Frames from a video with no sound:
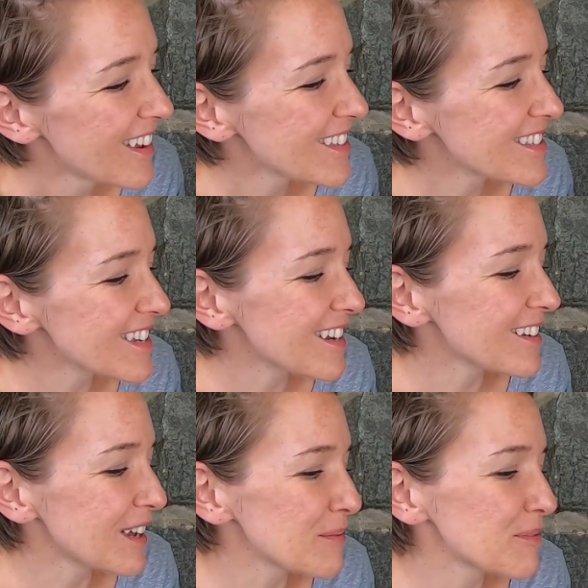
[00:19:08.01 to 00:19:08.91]

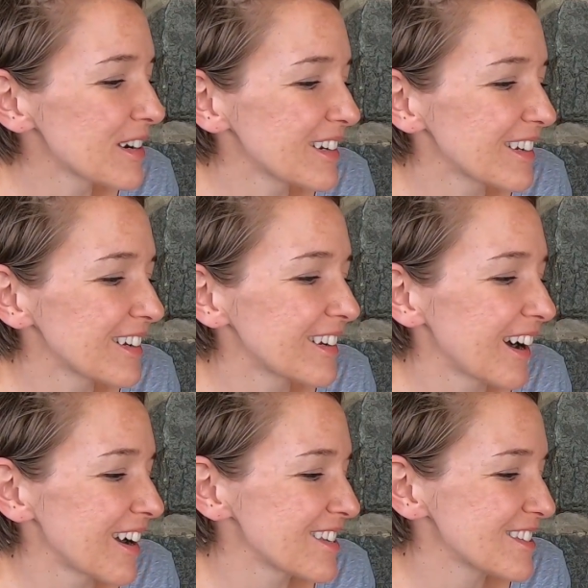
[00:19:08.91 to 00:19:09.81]
Satan operating a
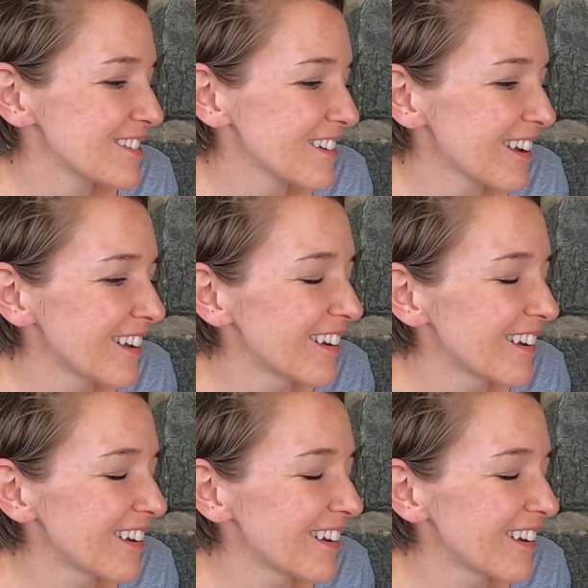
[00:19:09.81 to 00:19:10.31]
geyser.